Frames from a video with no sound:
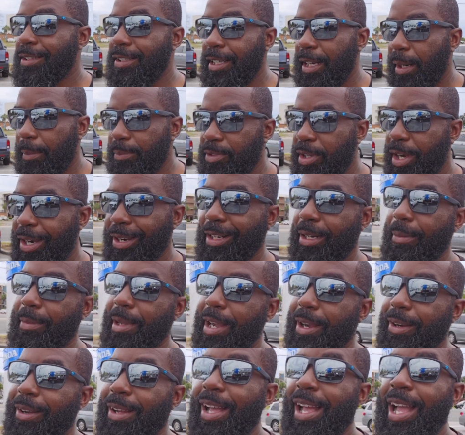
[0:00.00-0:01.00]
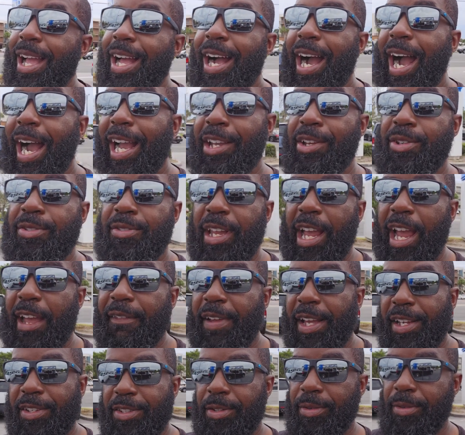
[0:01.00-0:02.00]
And I'm talking about, I used to have
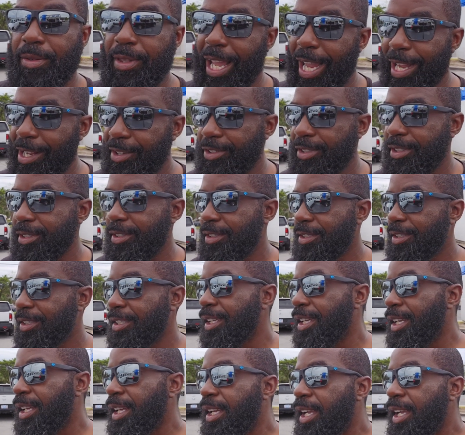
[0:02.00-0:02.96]
S2000s.